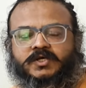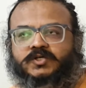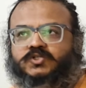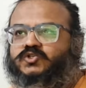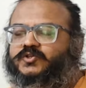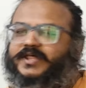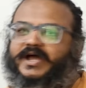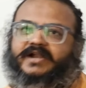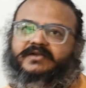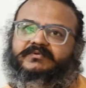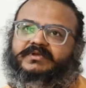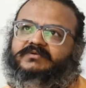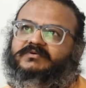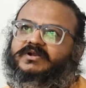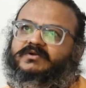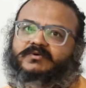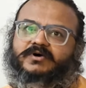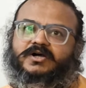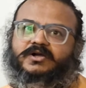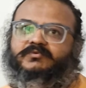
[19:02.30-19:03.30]
So that we
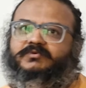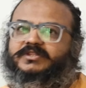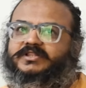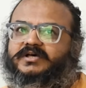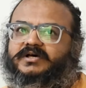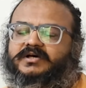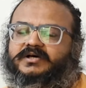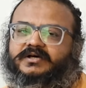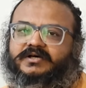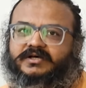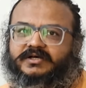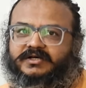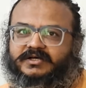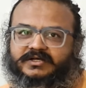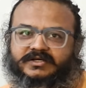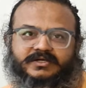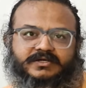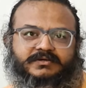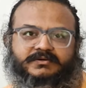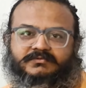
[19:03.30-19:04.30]
will work with
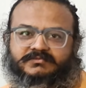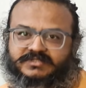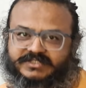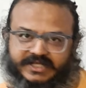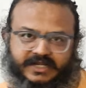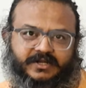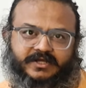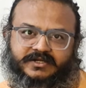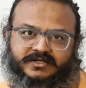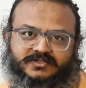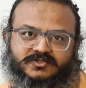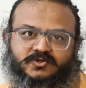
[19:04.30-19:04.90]
the seller.